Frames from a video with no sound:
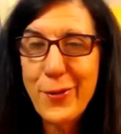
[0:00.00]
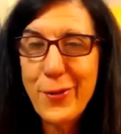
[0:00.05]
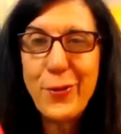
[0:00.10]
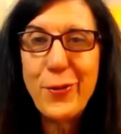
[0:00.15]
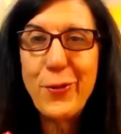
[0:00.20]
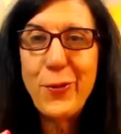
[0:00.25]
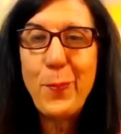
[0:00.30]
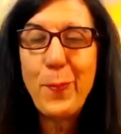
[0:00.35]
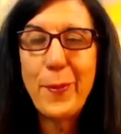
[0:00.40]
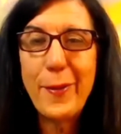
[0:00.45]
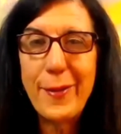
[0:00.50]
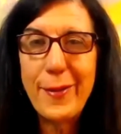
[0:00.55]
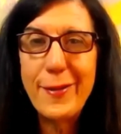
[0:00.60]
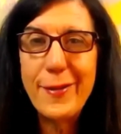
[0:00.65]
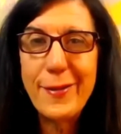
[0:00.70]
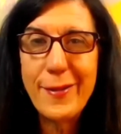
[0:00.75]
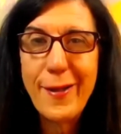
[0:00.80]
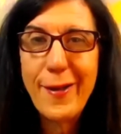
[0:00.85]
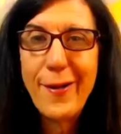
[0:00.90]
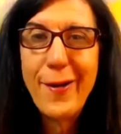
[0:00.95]
Could you
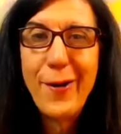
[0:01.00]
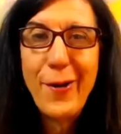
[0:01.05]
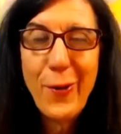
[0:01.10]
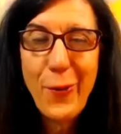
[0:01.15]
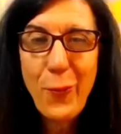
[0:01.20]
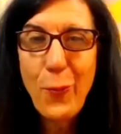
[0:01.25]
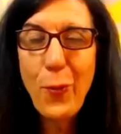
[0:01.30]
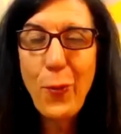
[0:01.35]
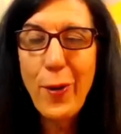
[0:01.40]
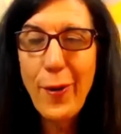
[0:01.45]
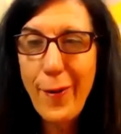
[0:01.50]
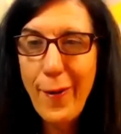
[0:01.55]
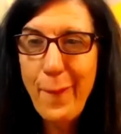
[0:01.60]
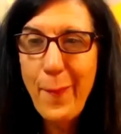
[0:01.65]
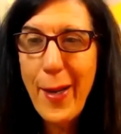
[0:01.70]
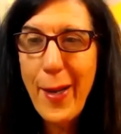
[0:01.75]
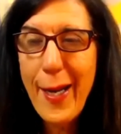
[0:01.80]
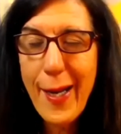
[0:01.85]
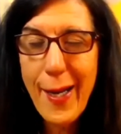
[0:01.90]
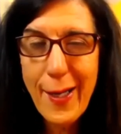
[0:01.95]
please wear a
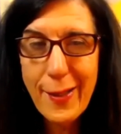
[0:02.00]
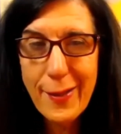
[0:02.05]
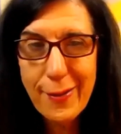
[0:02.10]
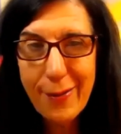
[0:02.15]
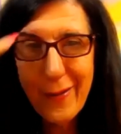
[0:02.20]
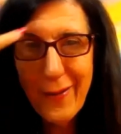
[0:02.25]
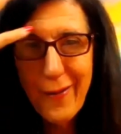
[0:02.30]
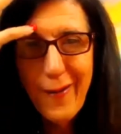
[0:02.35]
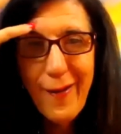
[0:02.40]
mask.